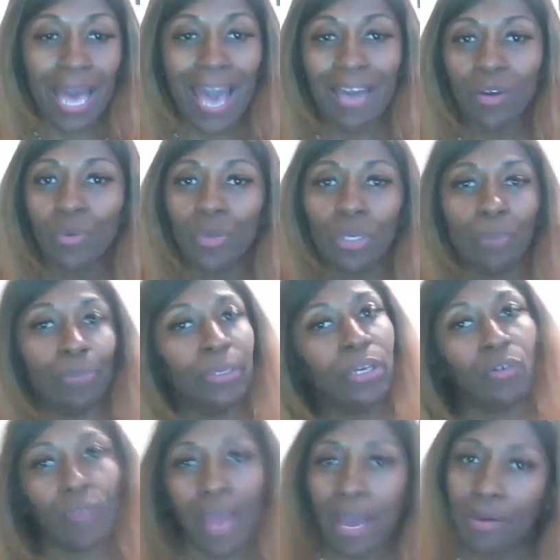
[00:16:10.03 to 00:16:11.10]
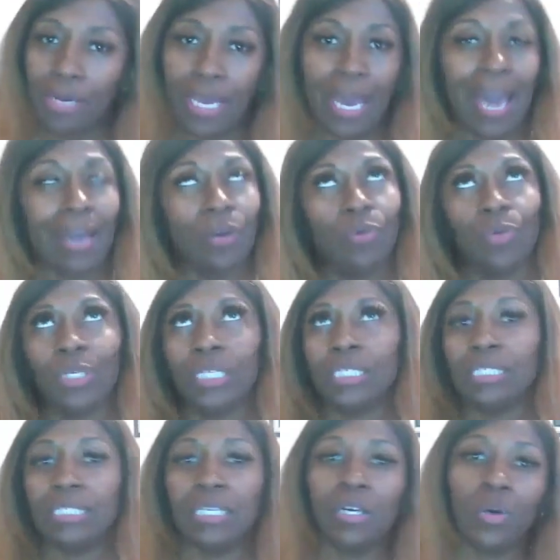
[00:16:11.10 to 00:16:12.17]
I don't want to be around that. I don't want to
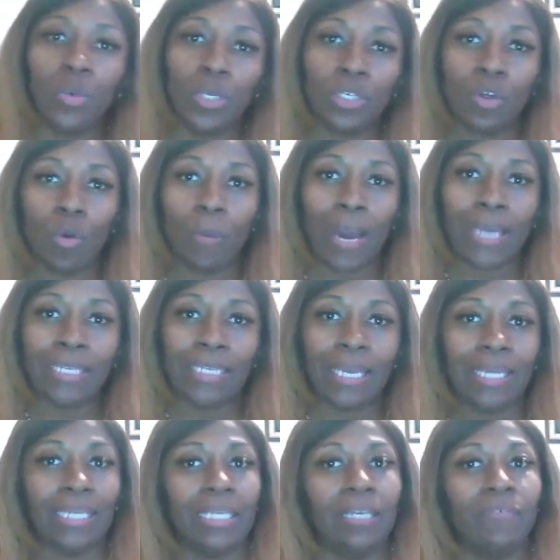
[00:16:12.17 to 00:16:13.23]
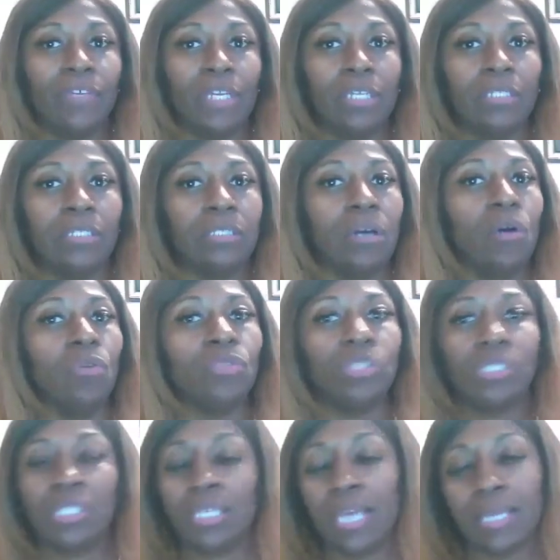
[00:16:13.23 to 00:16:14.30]
deal with nobody that even
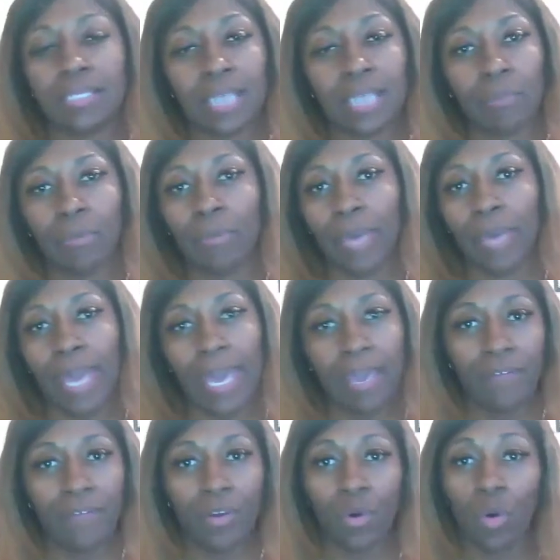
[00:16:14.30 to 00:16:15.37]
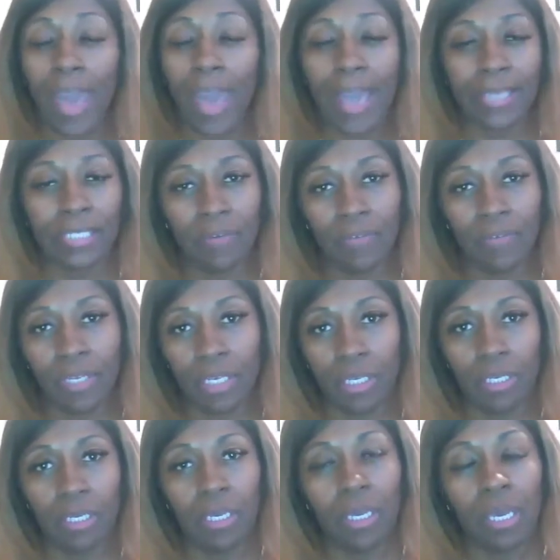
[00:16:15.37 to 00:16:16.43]
indulges in that type of behavior or
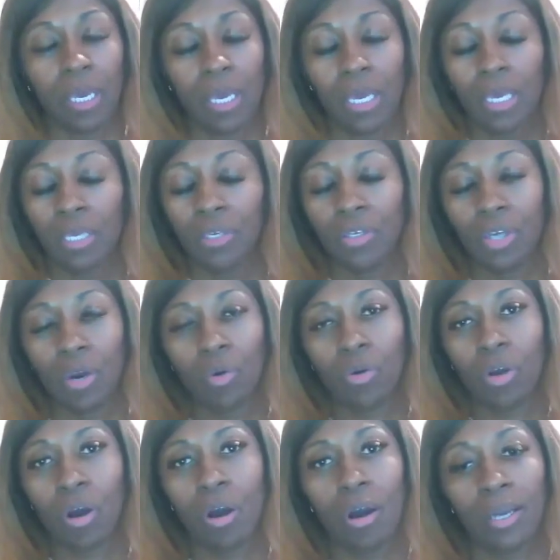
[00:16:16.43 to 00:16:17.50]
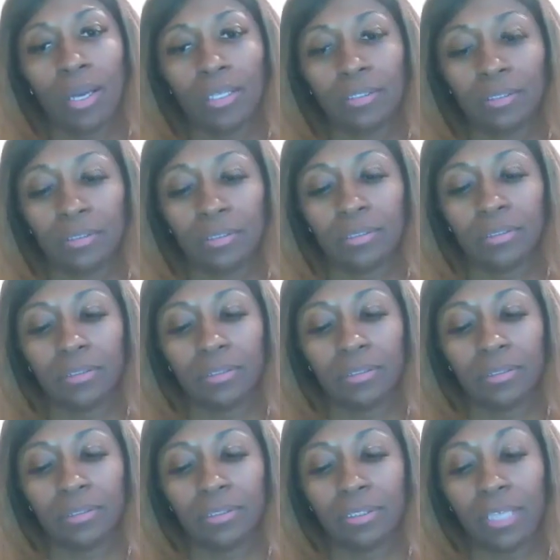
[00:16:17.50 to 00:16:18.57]
activity. God
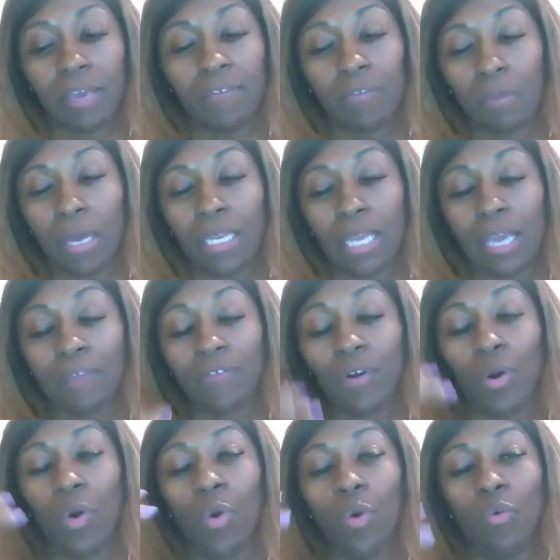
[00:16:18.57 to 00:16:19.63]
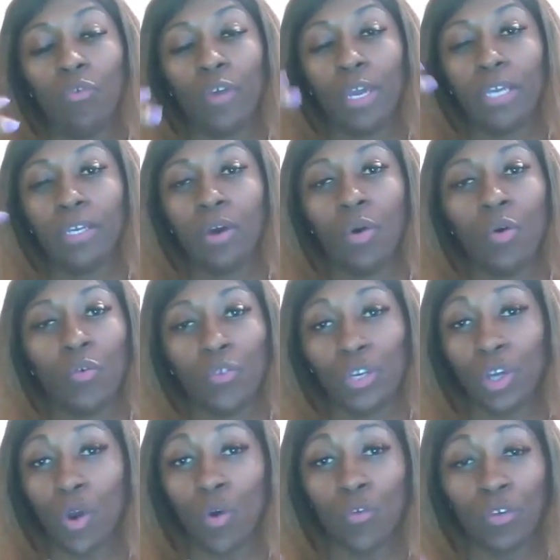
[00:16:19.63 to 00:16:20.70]
saved my life over and over
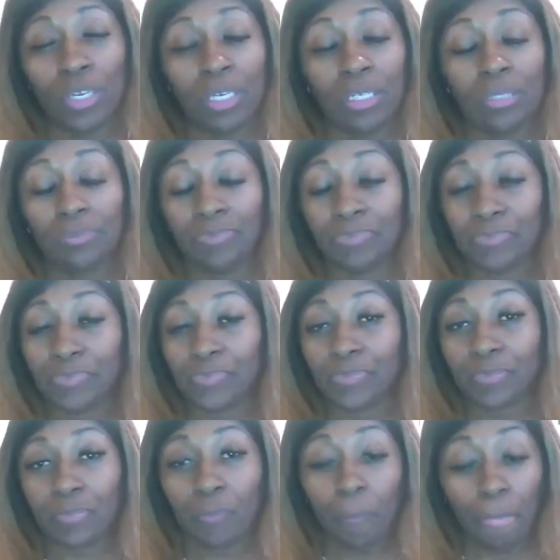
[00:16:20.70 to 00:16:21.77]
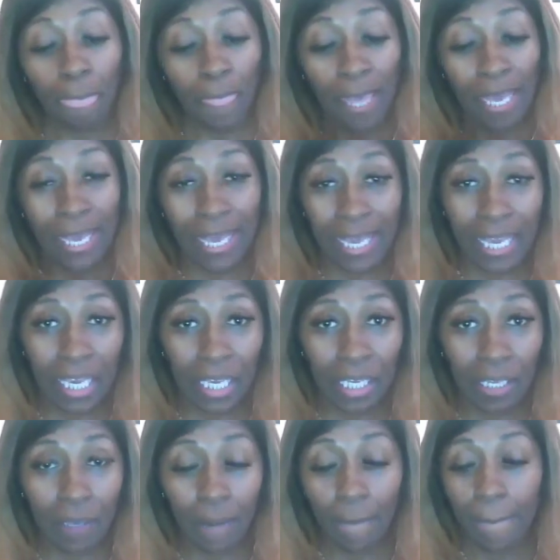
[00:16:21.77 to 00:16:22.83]
and over again.
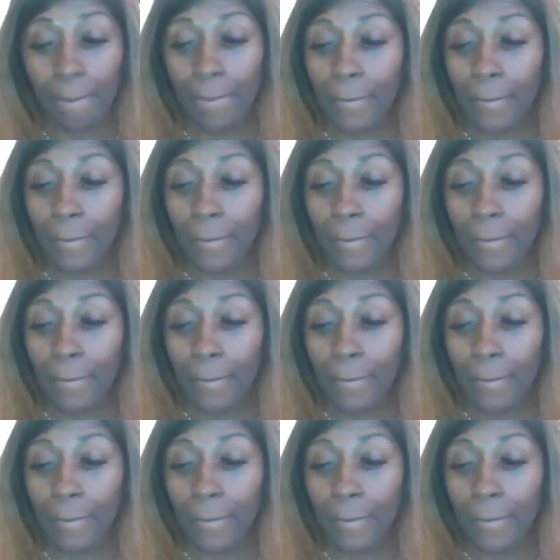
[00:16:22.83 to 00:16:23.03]
Here,